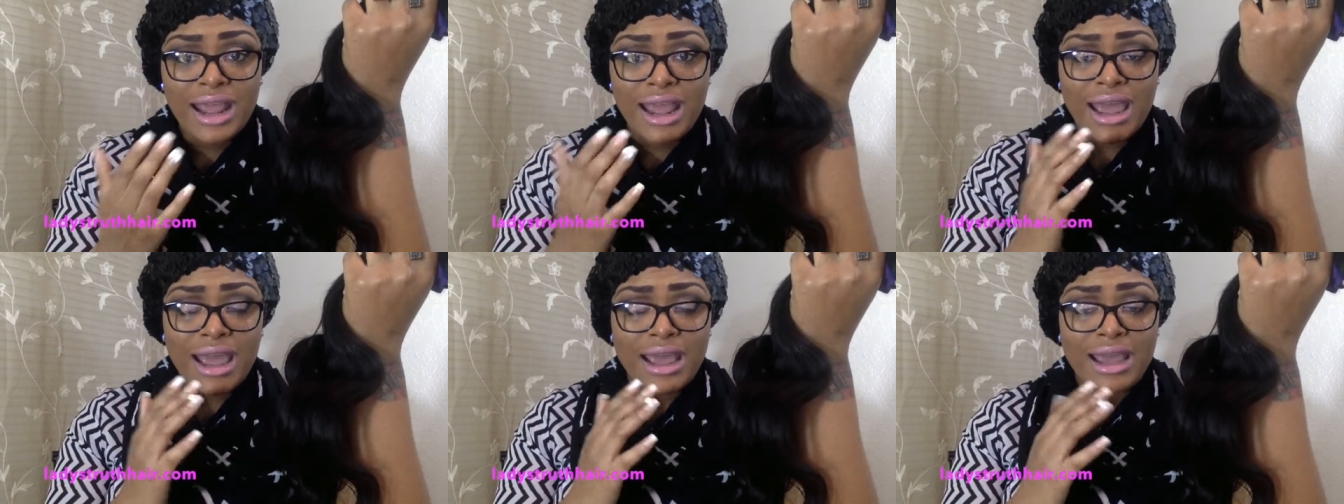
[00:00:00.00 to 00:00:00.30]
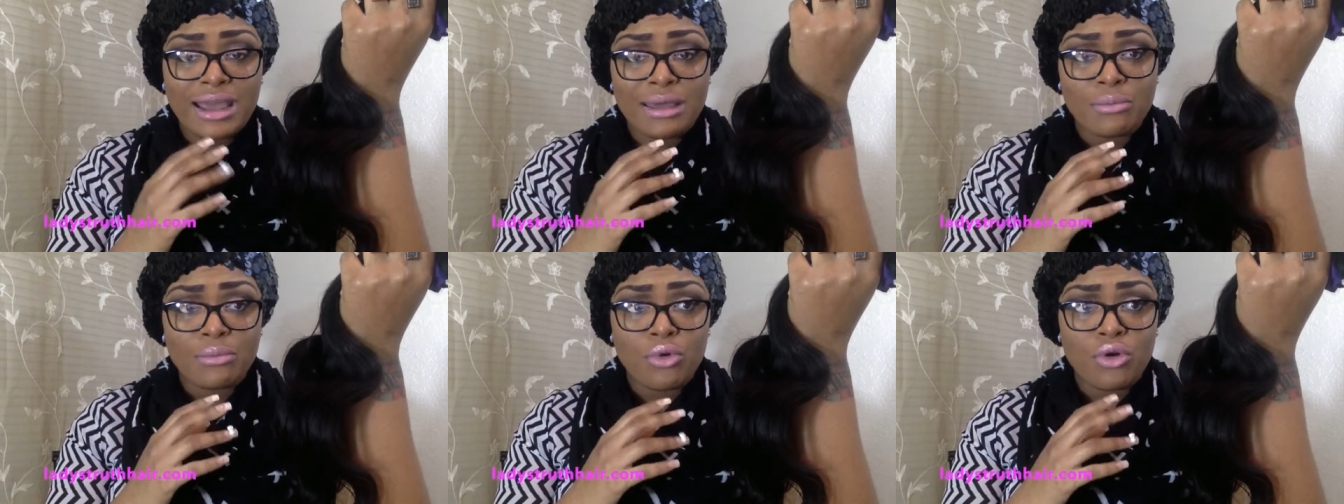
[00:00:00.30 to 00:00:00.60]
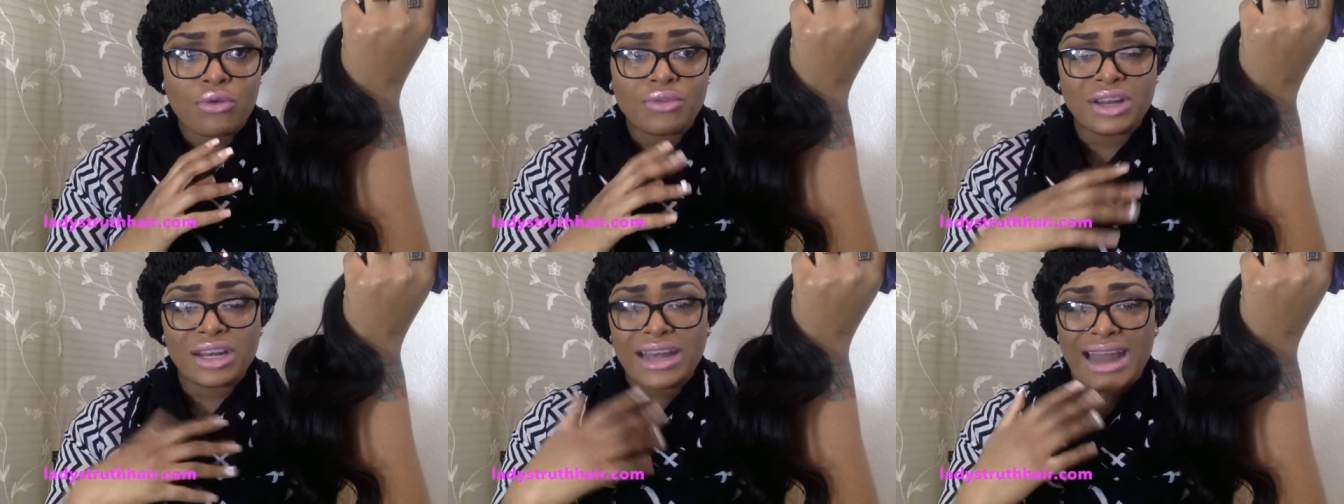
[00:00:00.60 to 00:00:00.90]
and
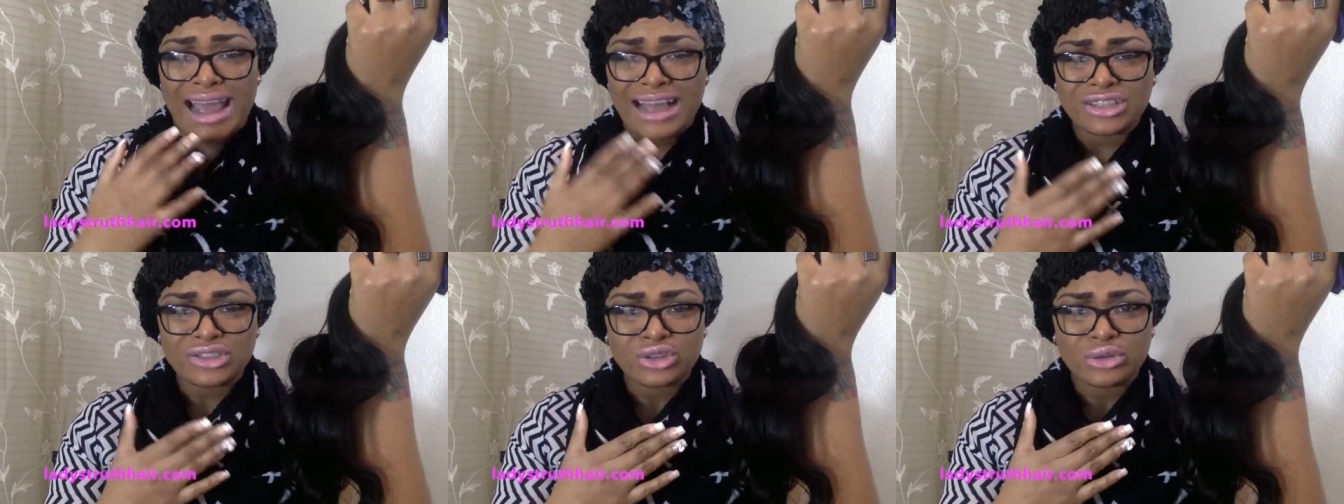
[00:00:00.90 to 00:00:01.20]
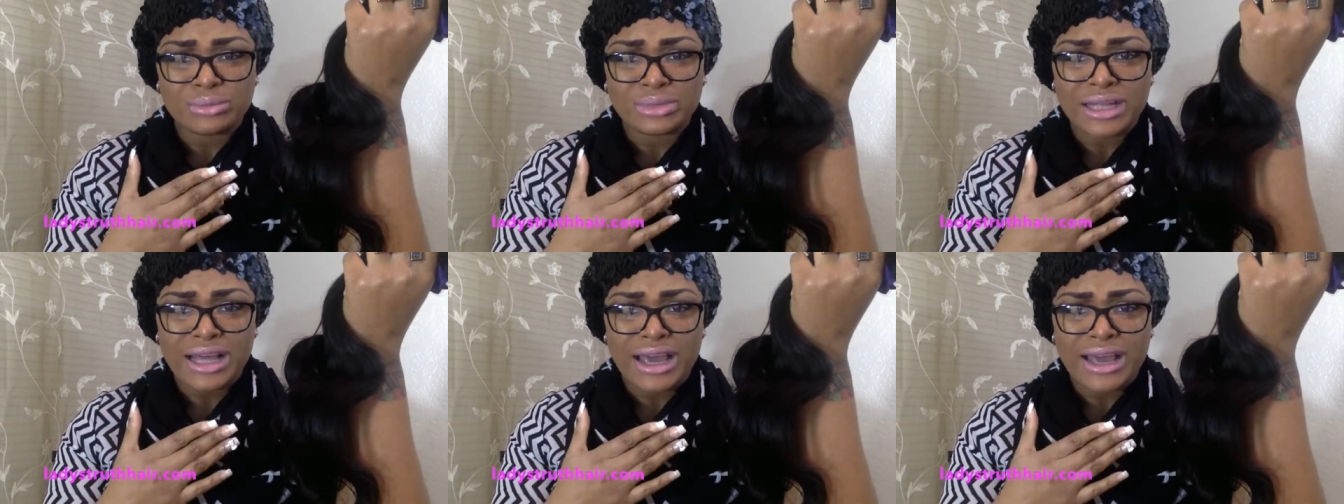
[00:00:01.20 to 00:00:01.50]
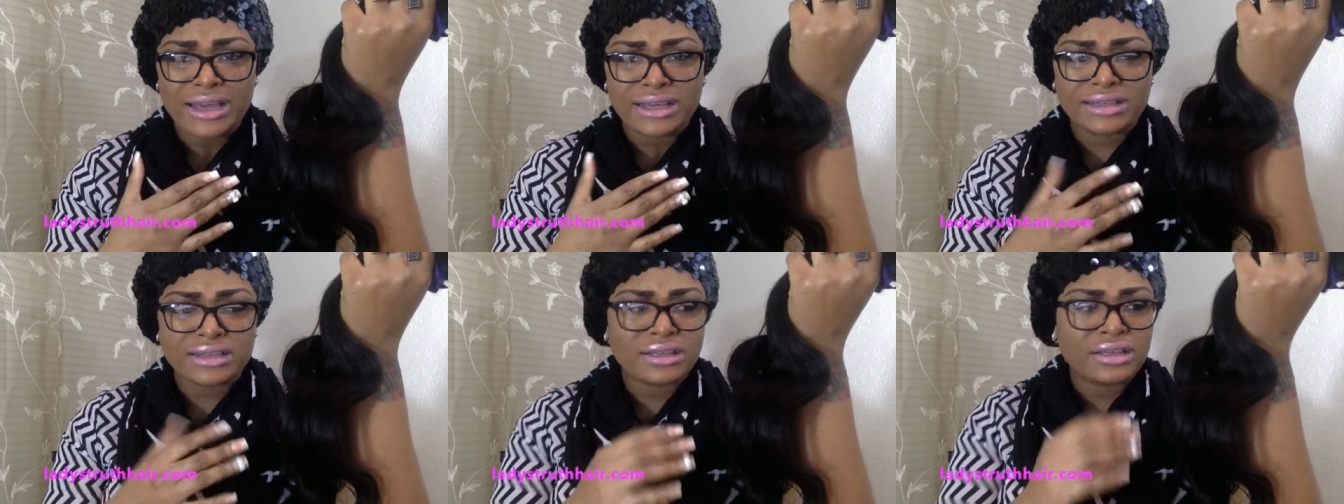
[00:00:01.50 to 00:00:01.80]
more of a natural
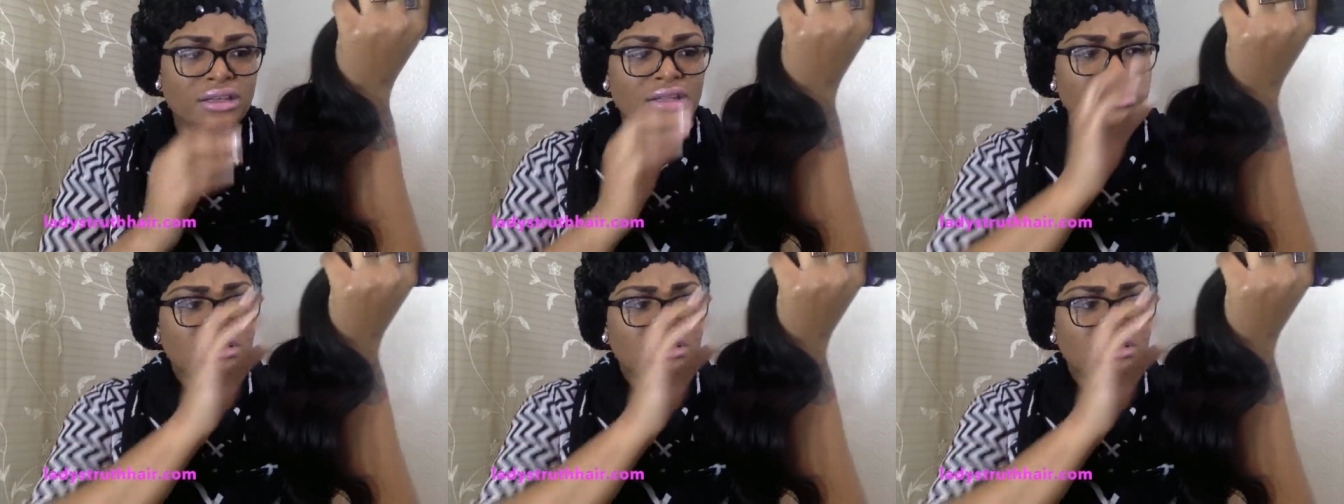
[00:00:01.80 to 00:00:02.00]
black,